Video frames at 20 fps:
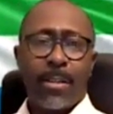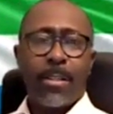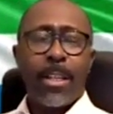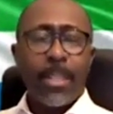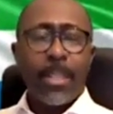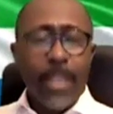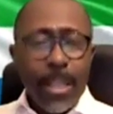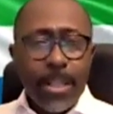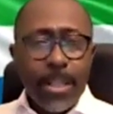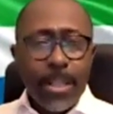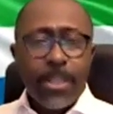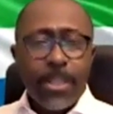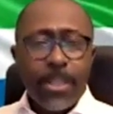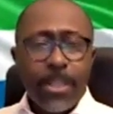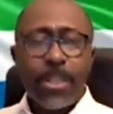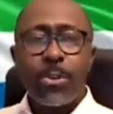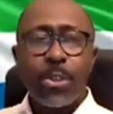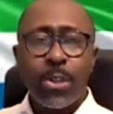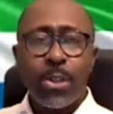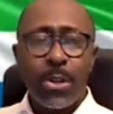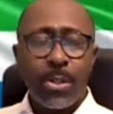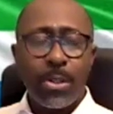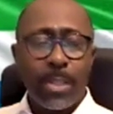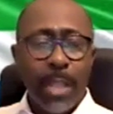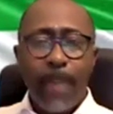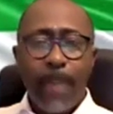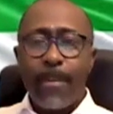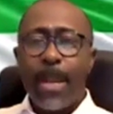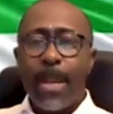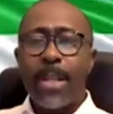These
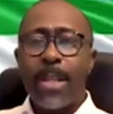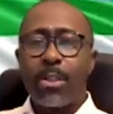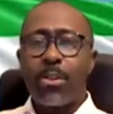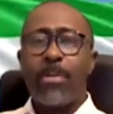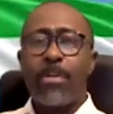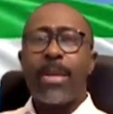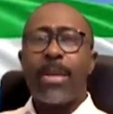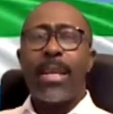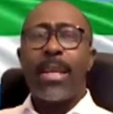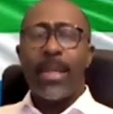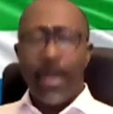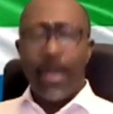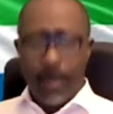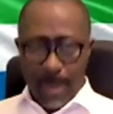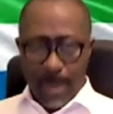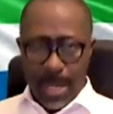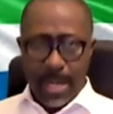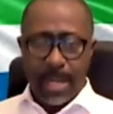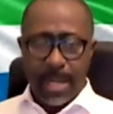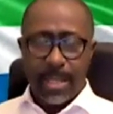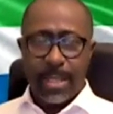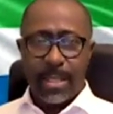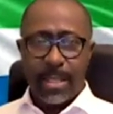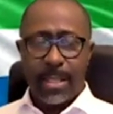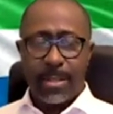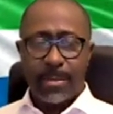institutions are meant to be independent.